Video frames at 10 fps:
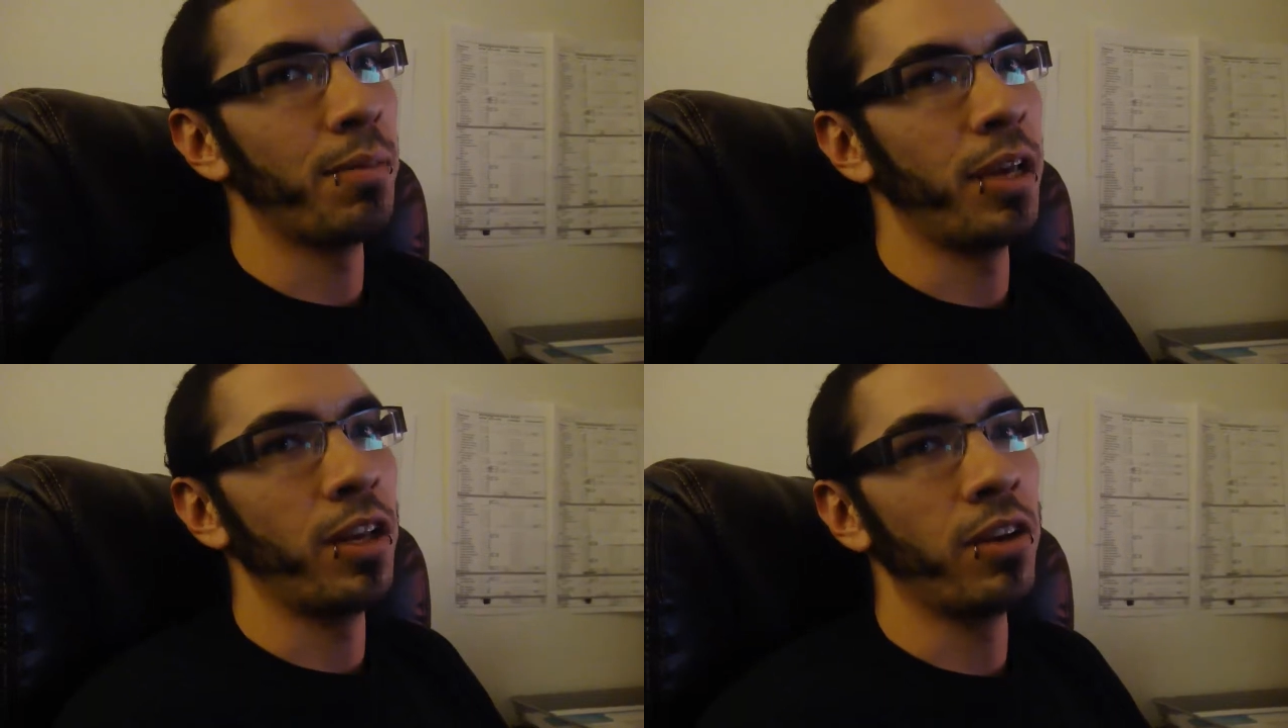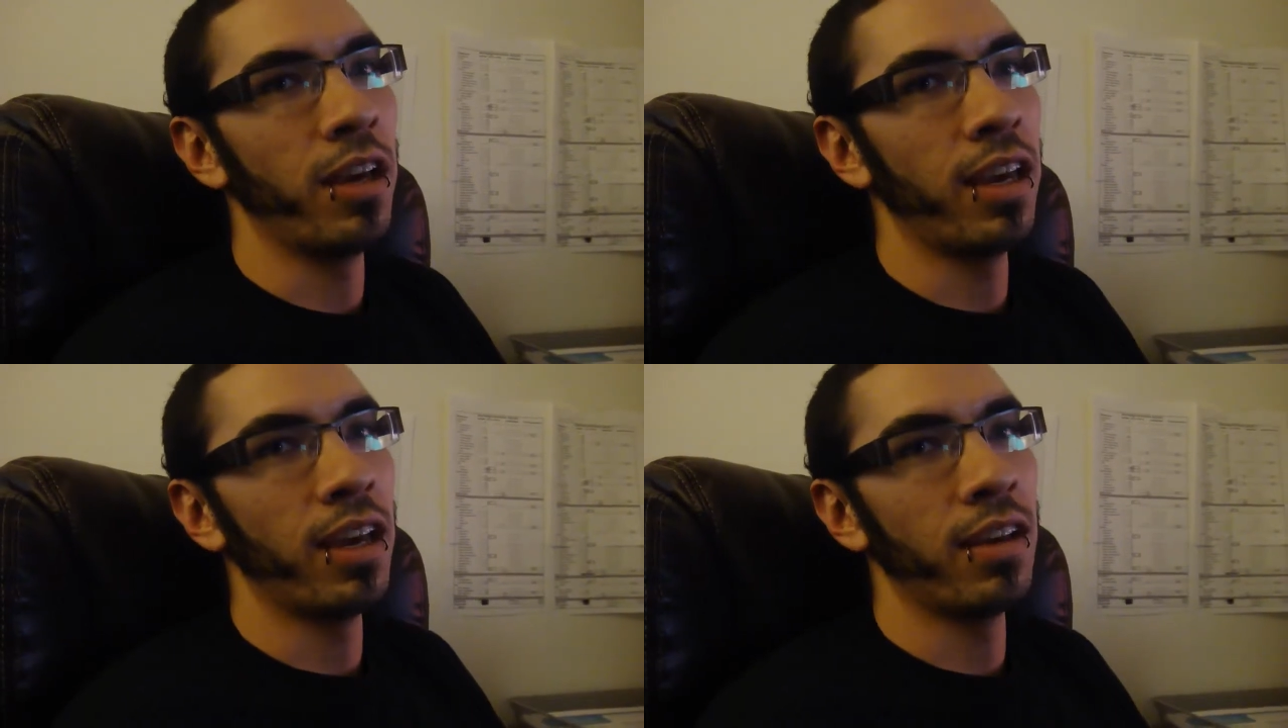I mean, you
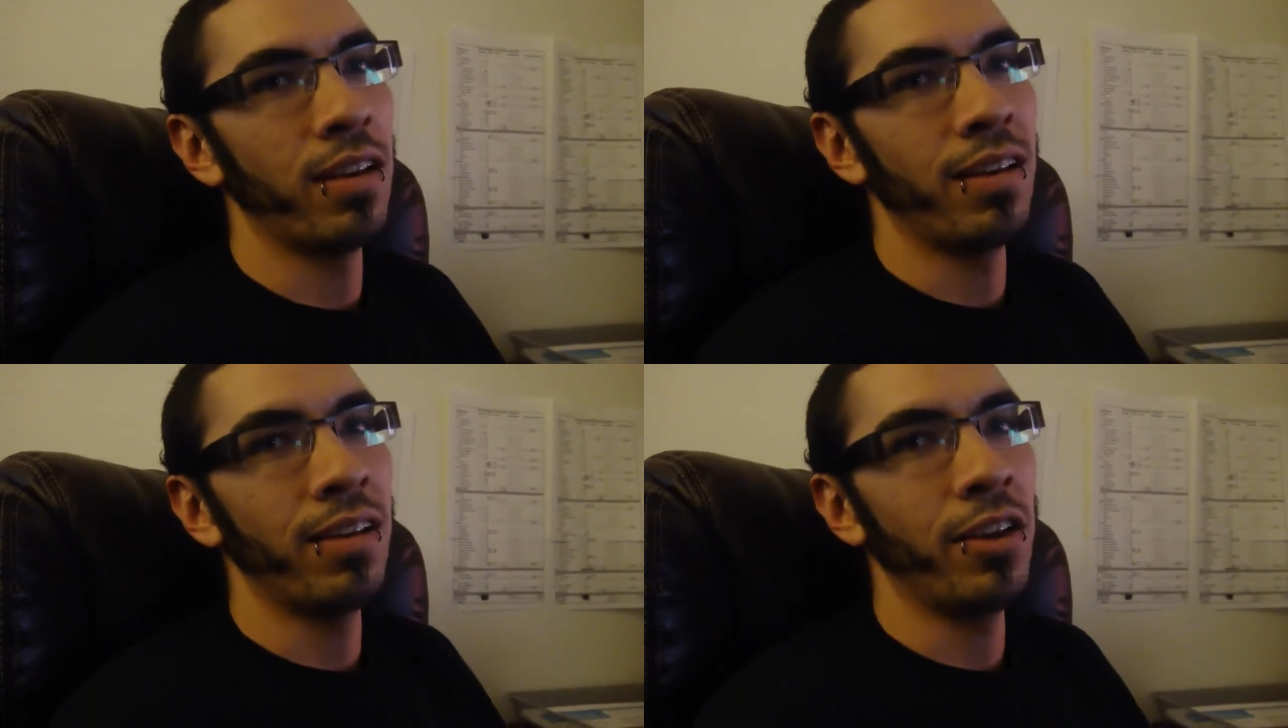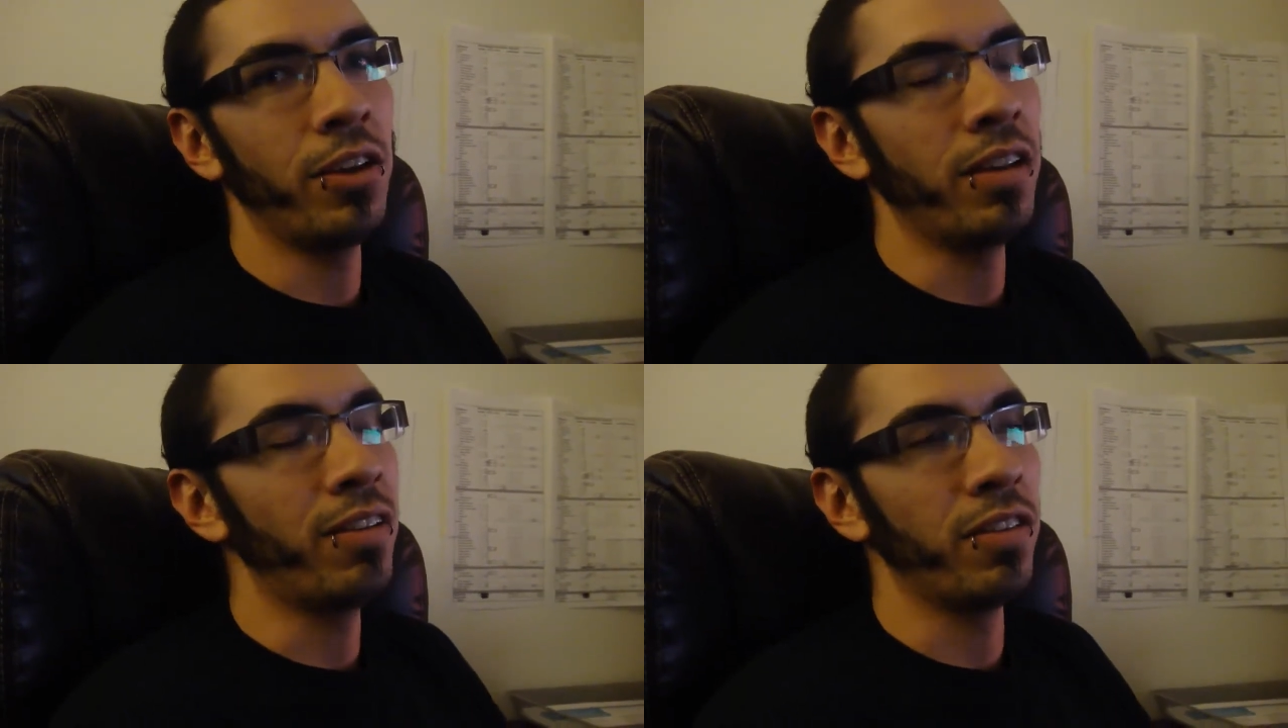
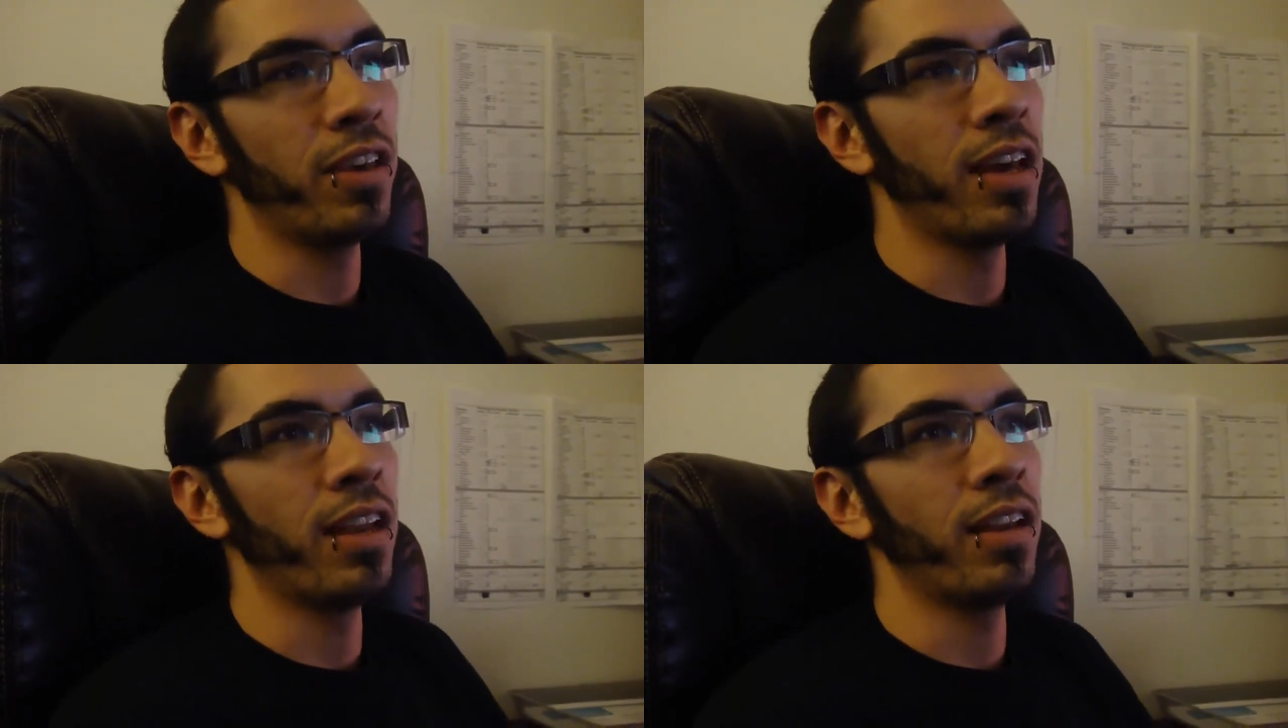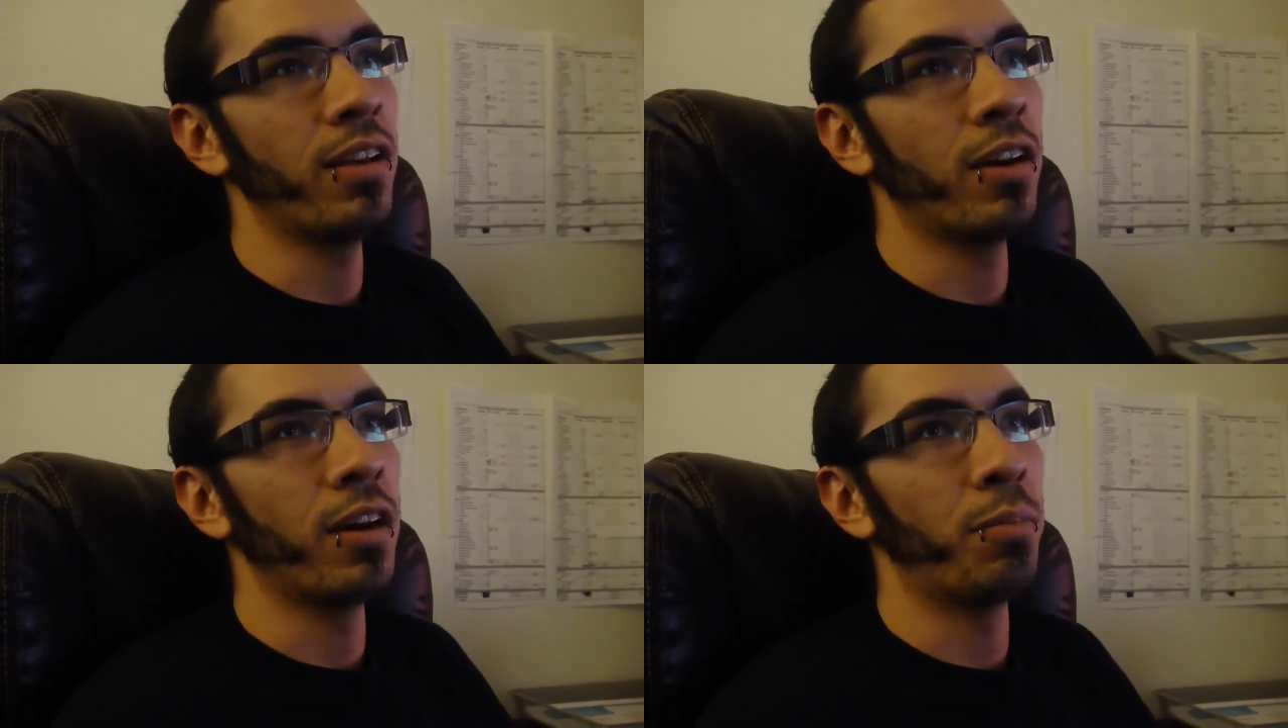could just get
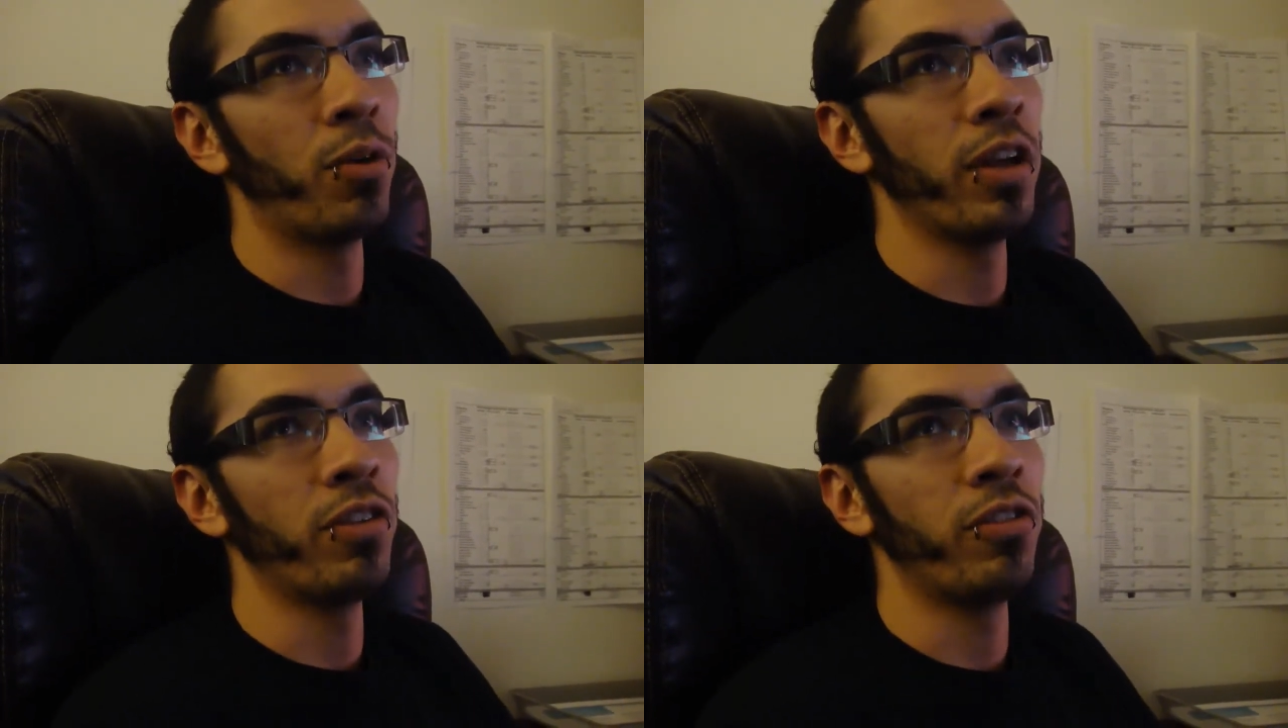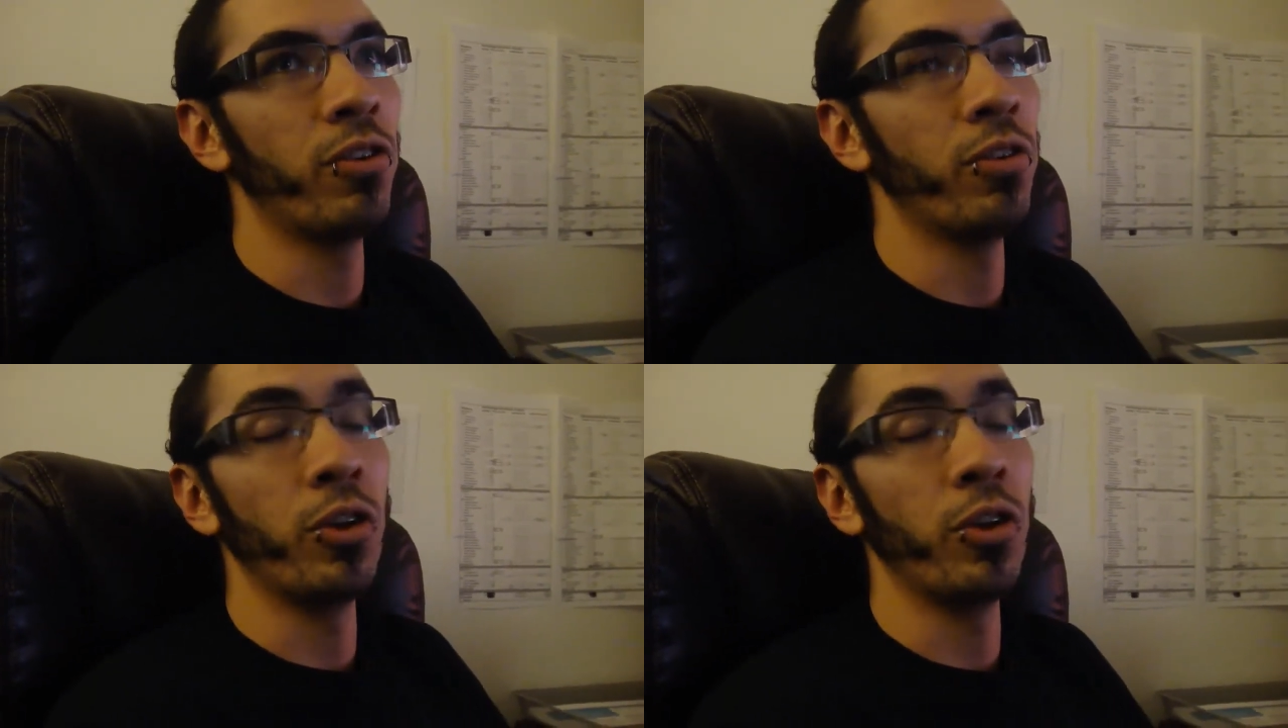a point and shoot,